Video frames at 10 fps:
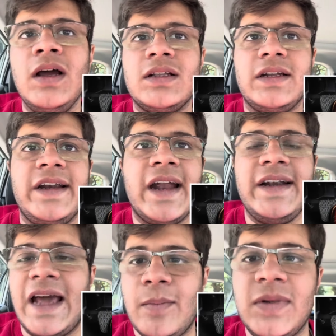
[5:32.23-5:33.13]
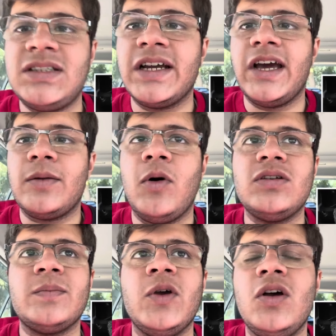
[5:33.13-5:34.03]
it can damage the
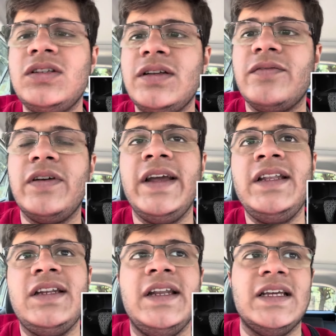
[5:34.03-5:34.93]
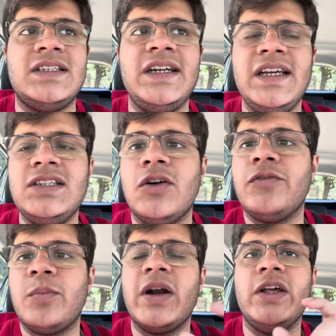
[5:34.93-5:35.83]
gearbox. Because in DCTs
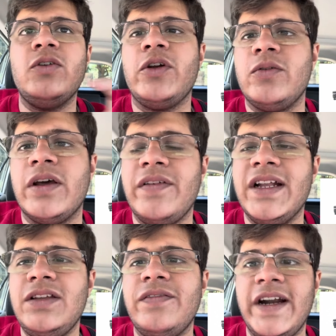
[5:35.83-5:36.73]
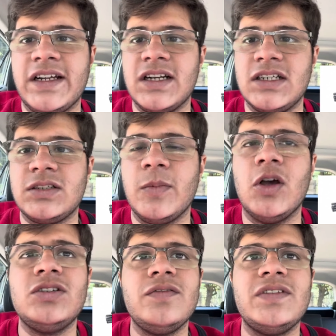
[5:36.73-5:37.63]
of particular Hyundai we get the wet clutch.
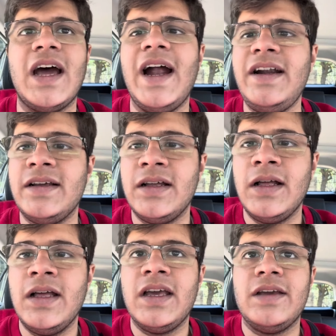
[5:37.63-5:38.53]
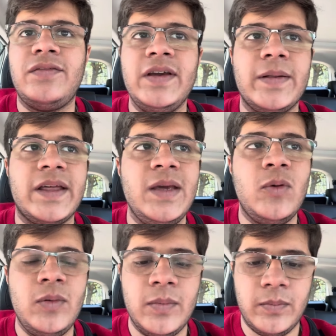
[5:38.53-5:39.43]
Because of that, if we keep
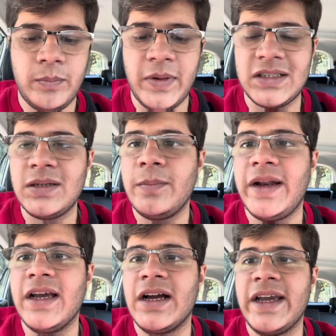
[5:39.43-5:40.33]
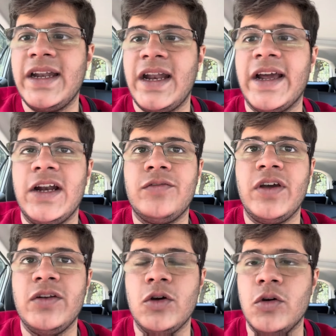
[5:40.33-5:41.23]
on pressing brake again and again, if
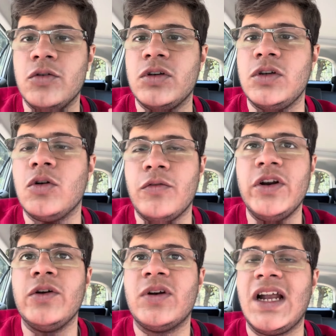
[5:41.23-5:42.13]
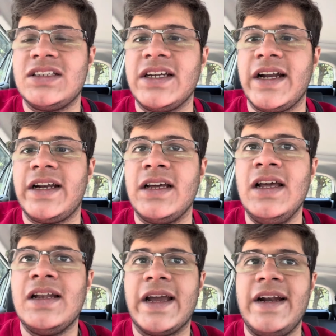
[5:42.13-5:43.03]
we are overutilizing it,
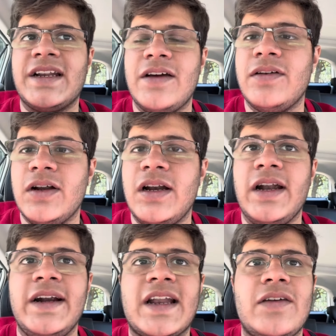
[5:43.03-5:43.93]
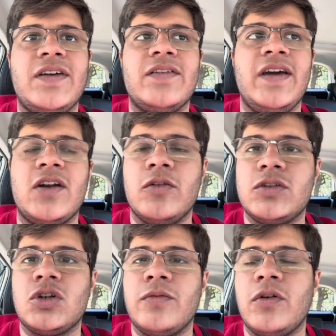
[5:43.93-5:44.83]
like in traffic we are
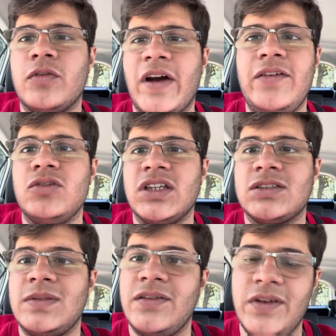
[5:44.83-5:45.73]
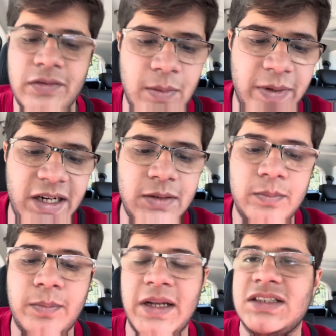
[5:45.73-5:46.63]
stopped for 5 to 6 minutes, we have completely
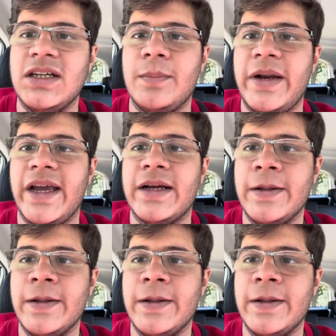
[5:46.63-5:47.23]
pressed the brake,